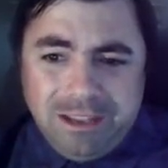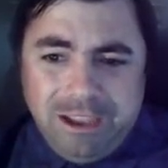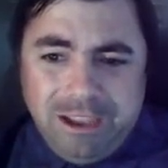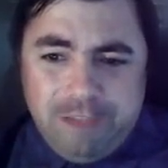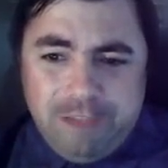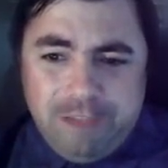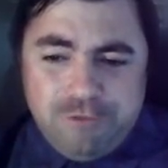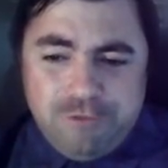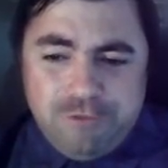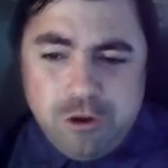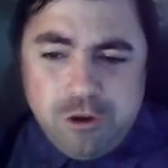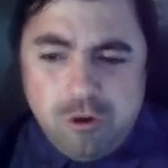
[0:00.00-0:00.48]

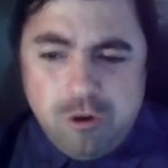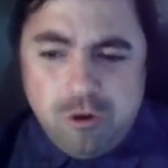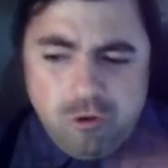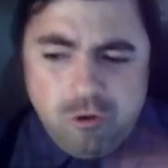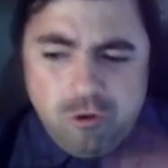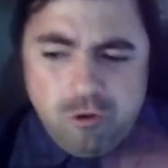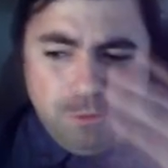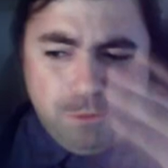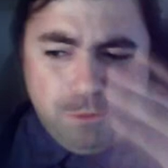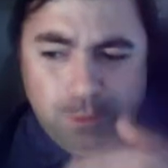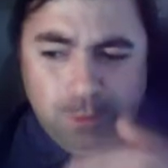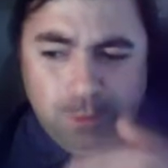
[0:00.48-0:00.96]
If
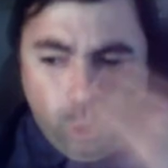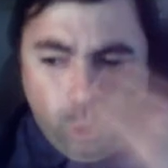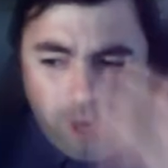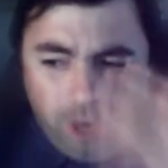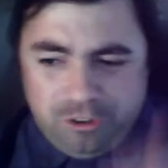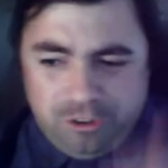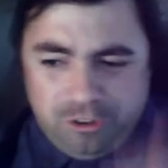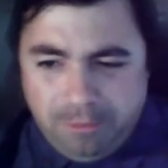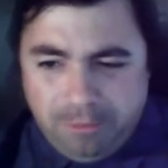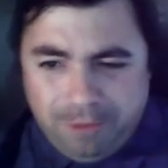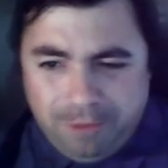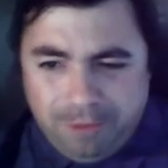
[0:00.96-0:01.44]
you've been
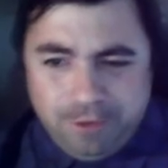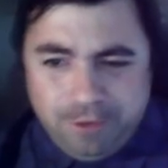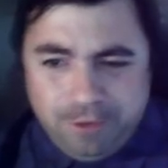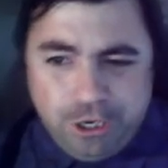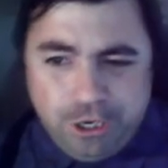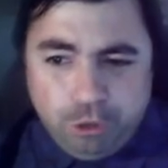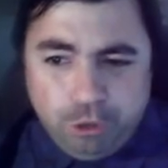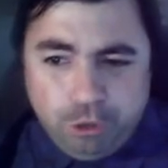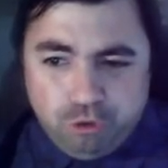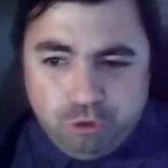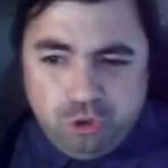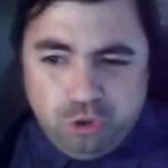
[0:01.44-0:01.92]
watching my
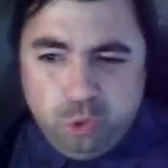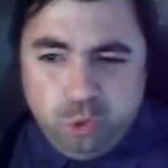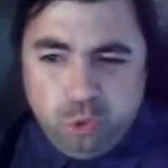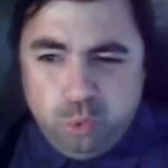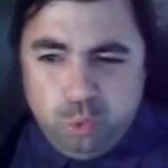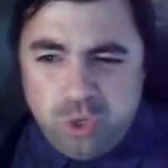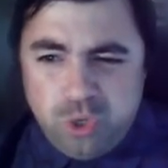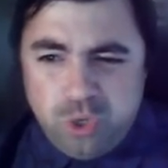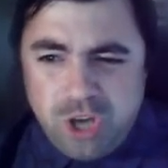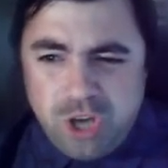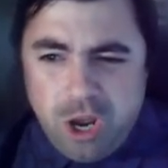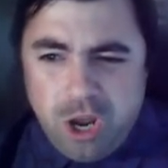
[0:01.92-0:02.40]
videos,
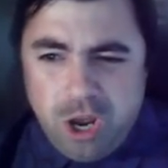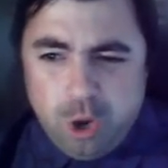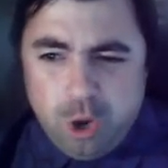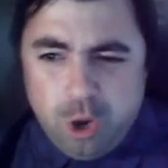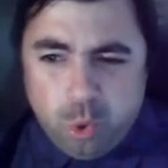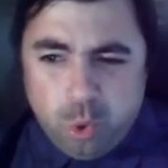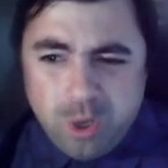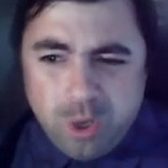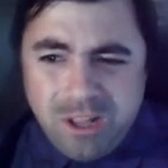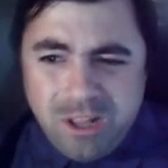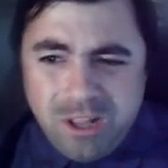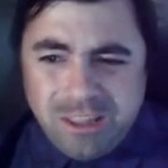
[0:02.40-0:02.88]
you
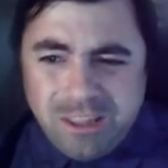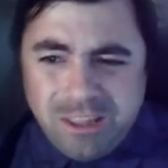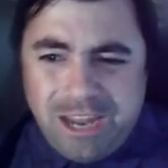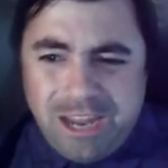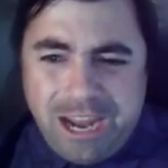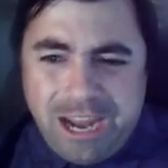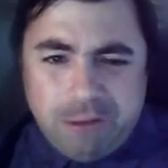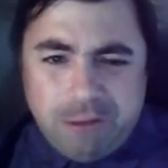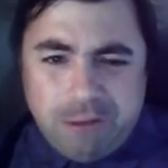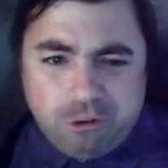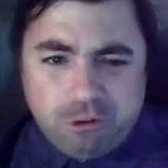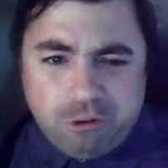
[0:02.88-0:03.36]
know
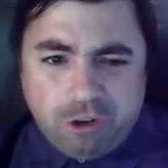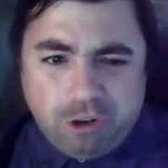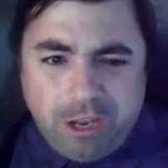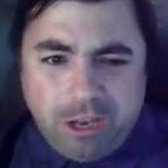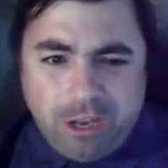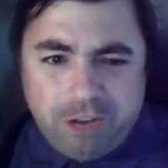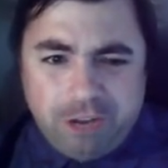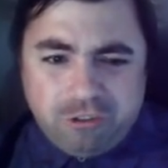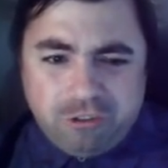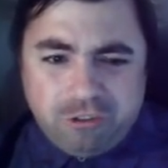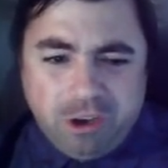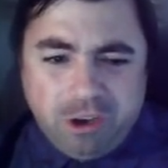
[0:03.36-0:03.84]
that Anchorage,
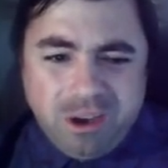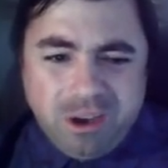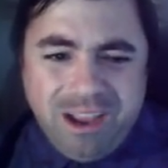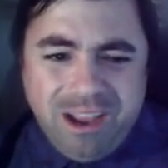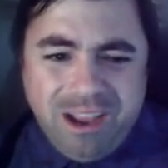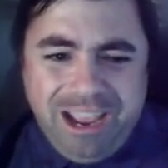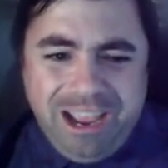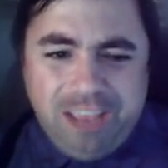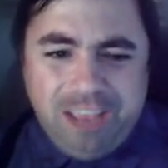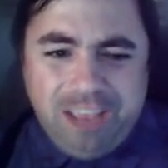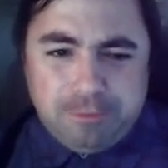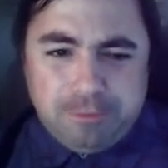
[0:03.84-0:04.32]
Alaska
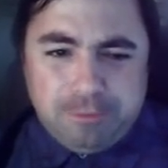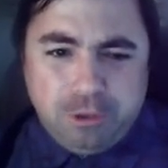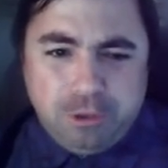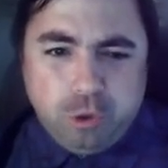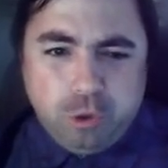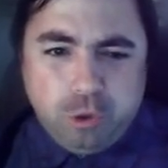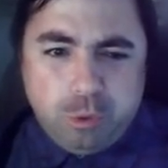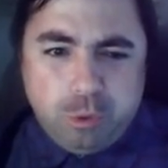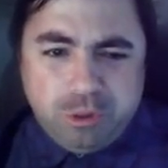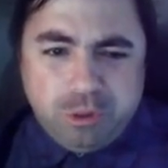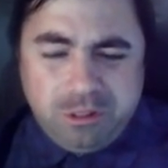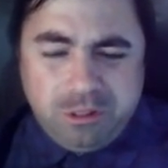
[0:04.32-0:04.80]
has been
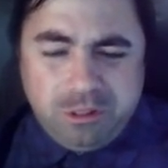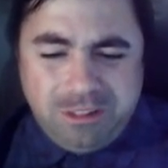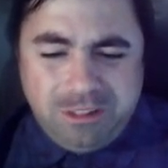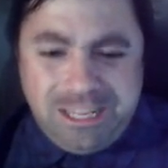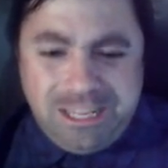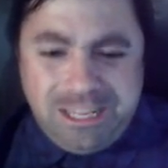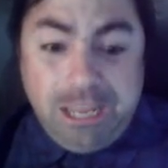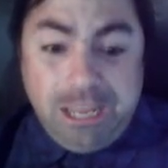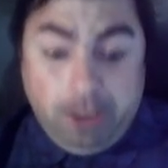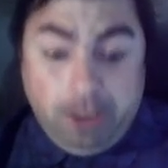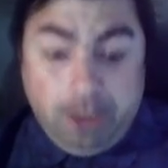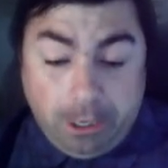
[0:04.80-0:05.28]
doing with
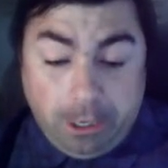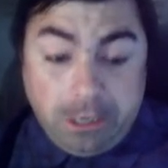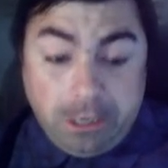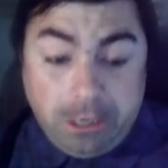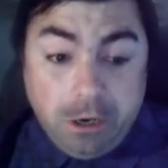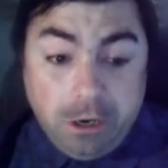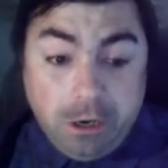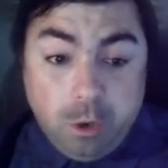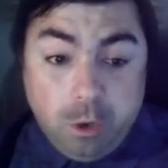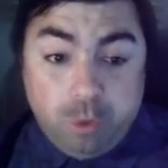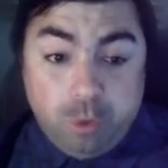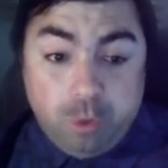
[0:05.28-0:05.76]

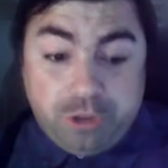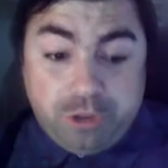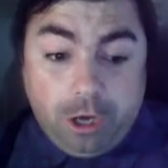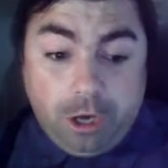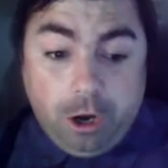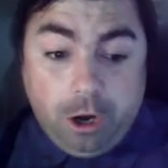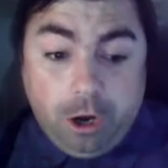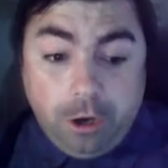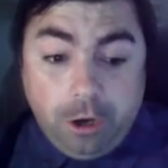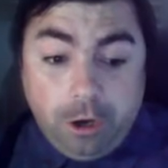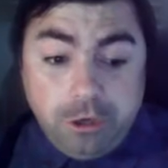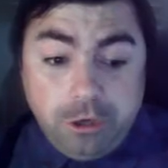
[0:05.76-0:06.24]
dealing with an
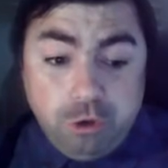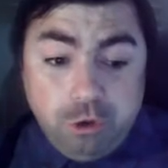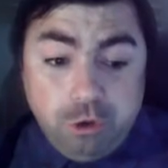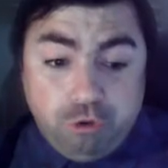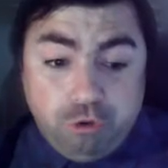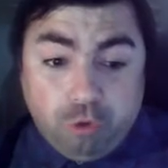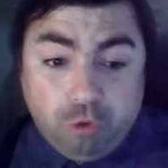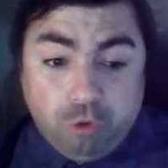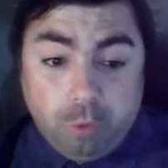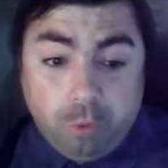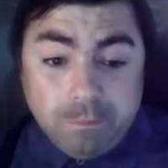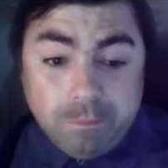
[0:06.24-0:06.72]

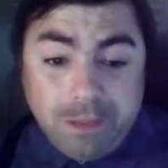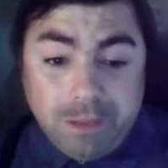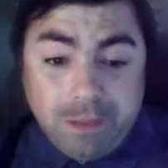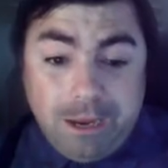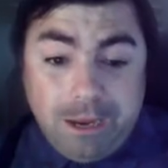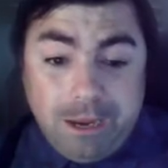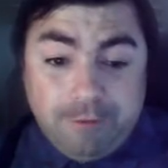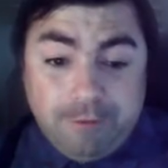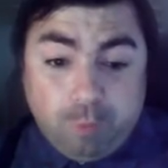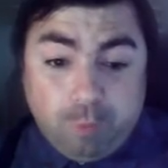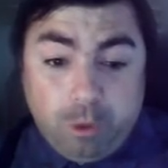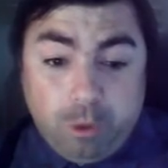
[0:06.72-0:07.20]
unusual
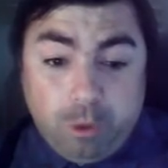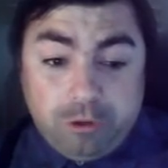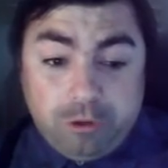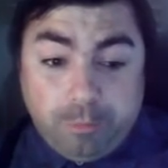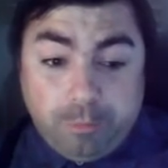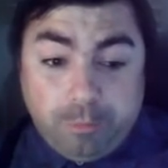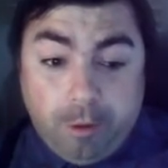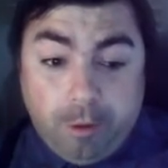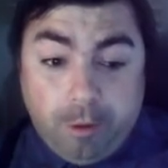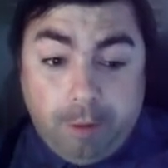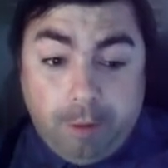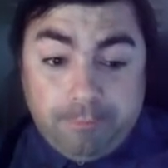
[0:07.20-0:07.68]

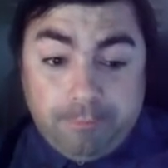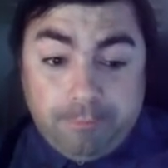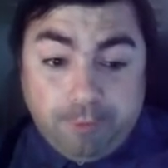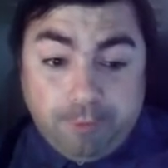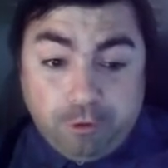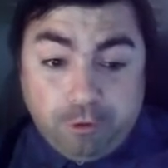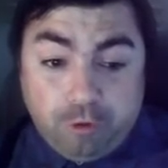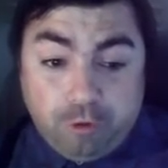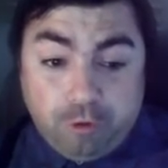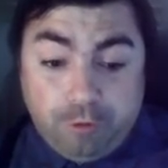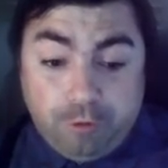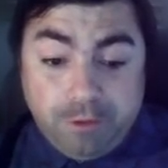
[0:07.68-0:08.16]
influenza problem.
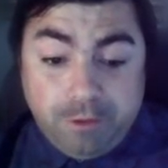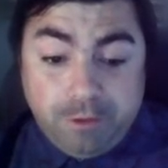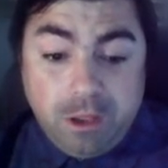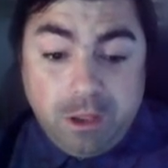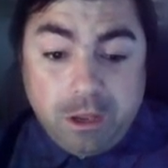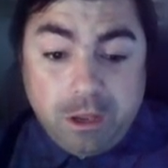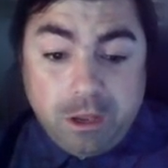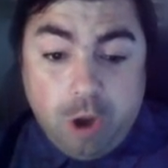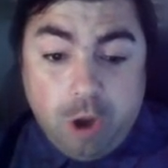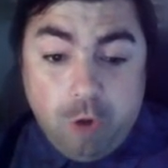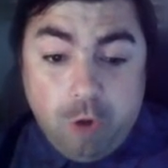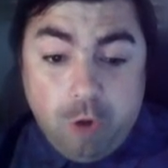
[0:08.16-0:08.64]
First off,
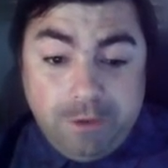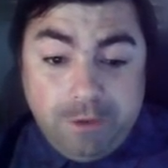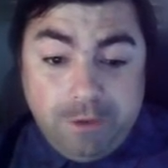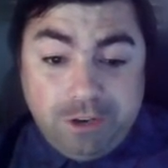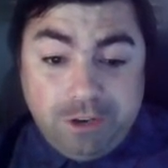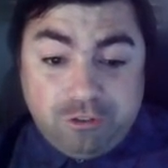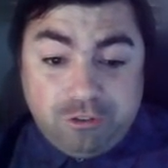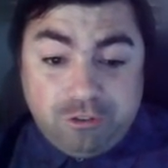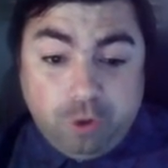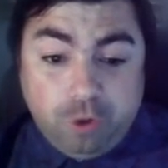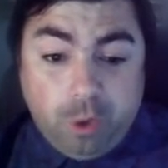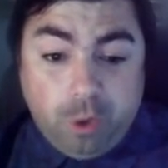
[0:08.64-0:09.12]
COVID
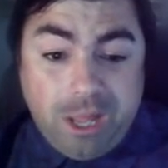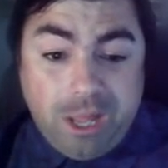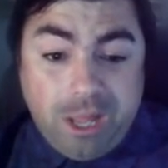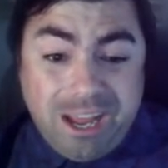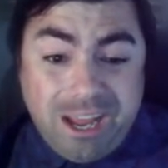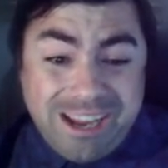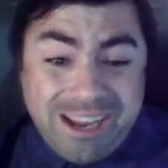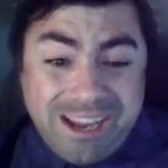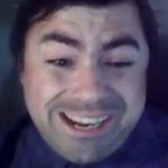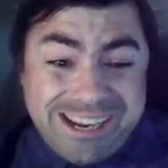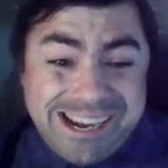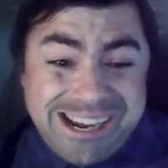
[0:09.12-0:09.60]
is still
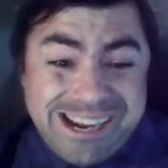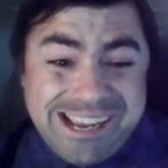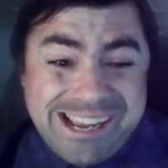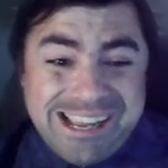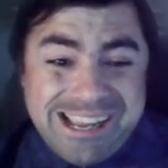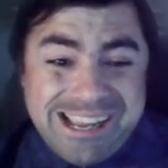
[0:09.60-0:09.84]
high.